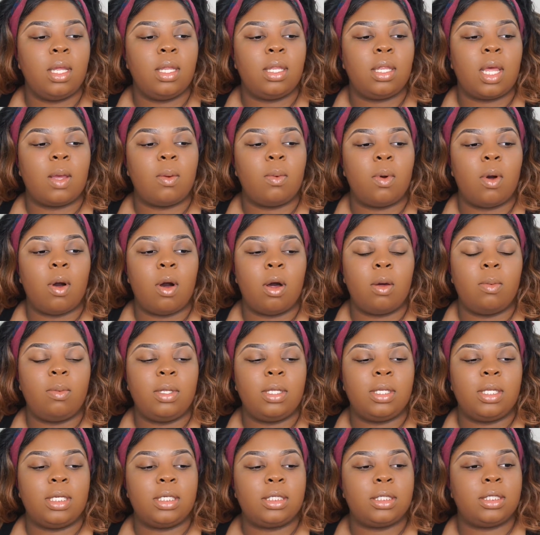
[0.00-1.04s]
They will all
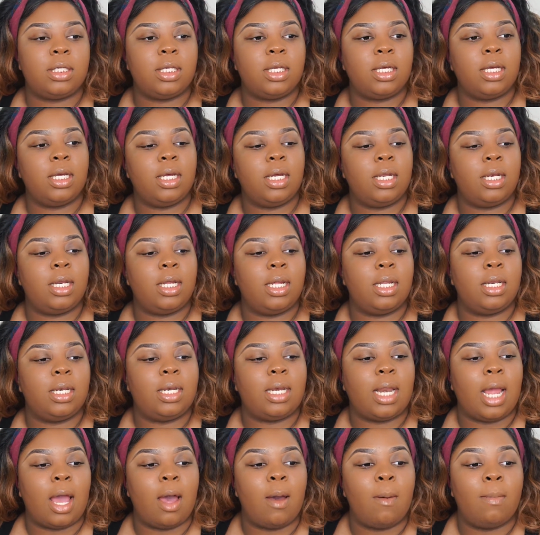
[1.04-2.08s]
be listed
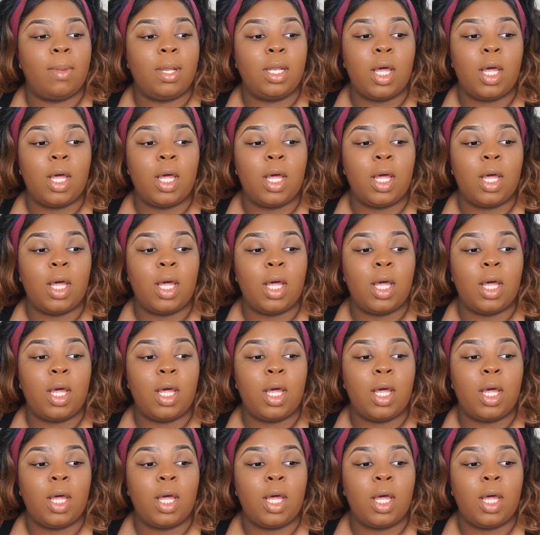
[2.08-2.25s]
down